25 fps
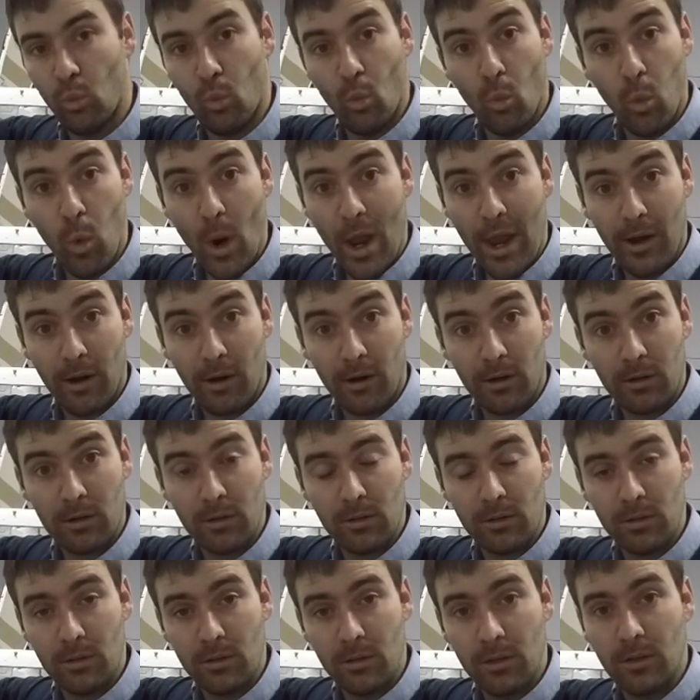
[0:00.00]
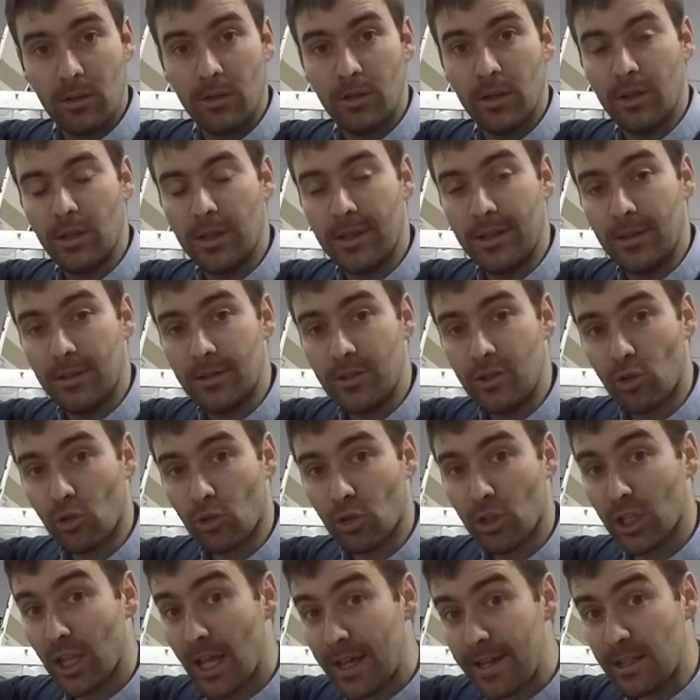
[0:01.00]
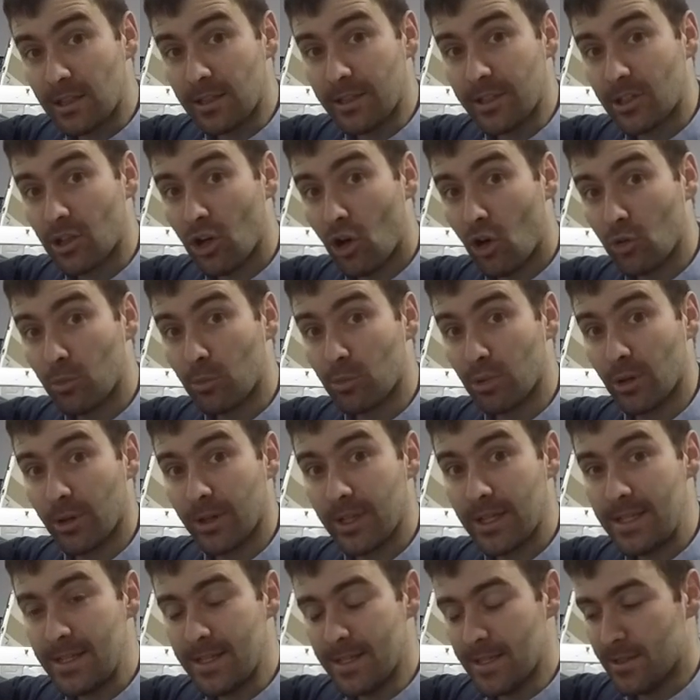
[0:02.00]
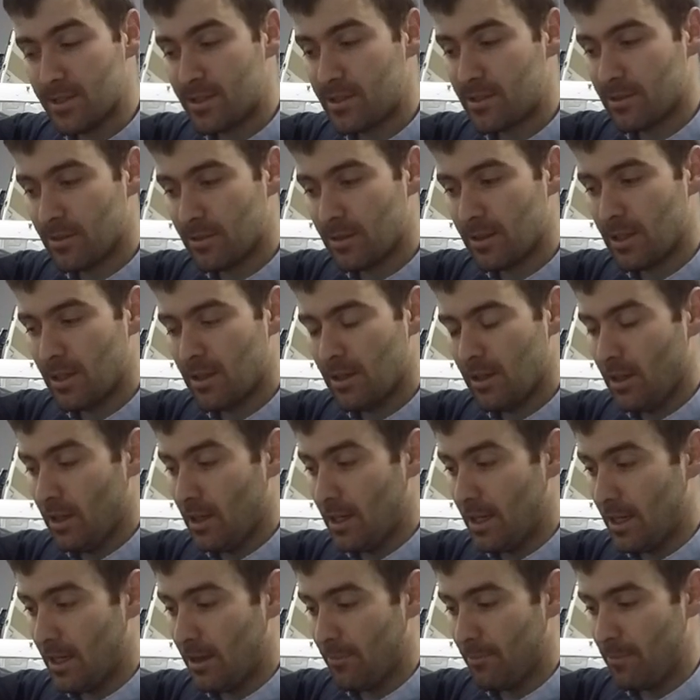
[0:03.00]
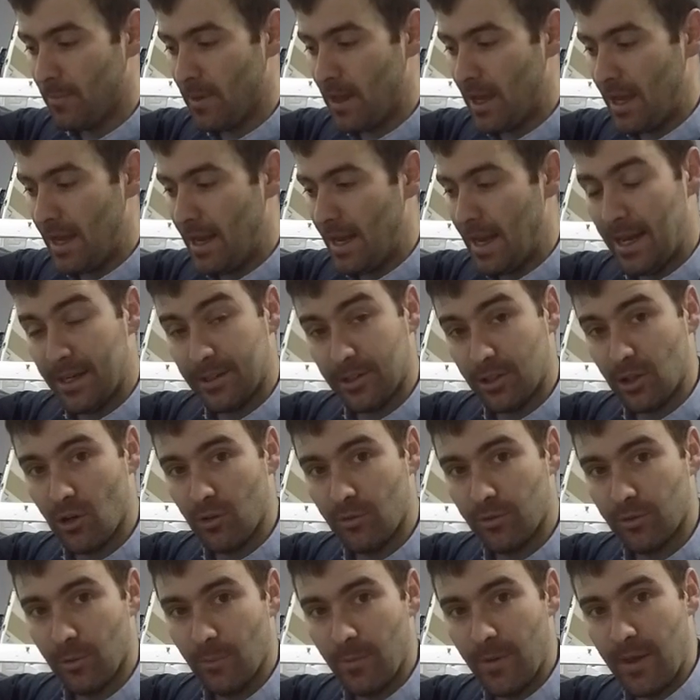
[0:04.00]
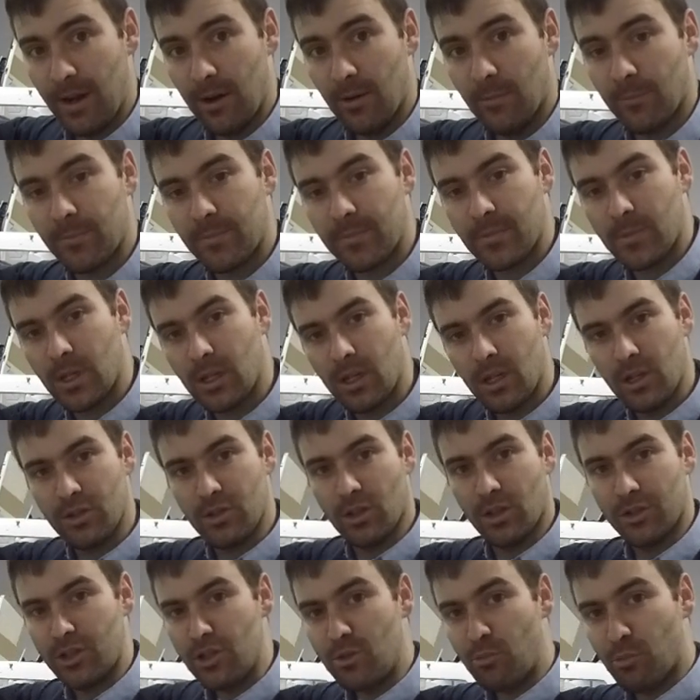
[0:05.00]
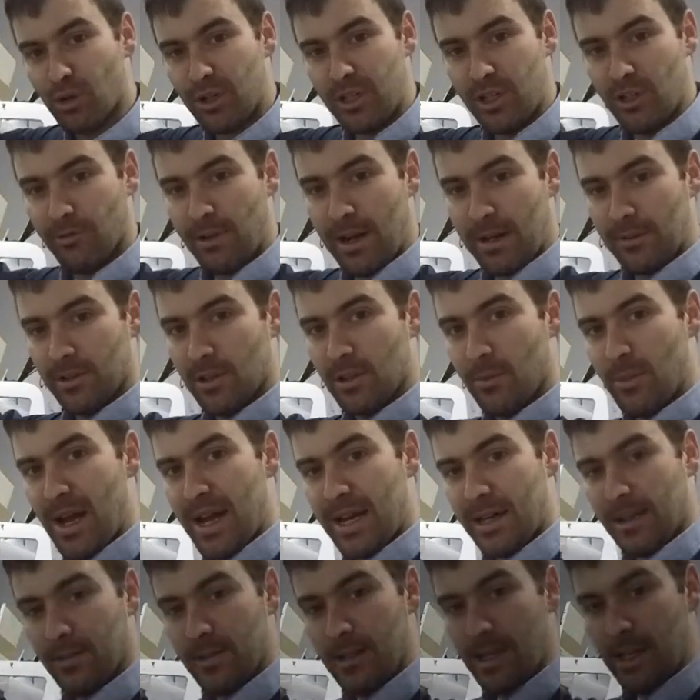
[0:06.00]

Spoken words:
where your likely culprit is, and go from there. So I'll just bring you around to the back of the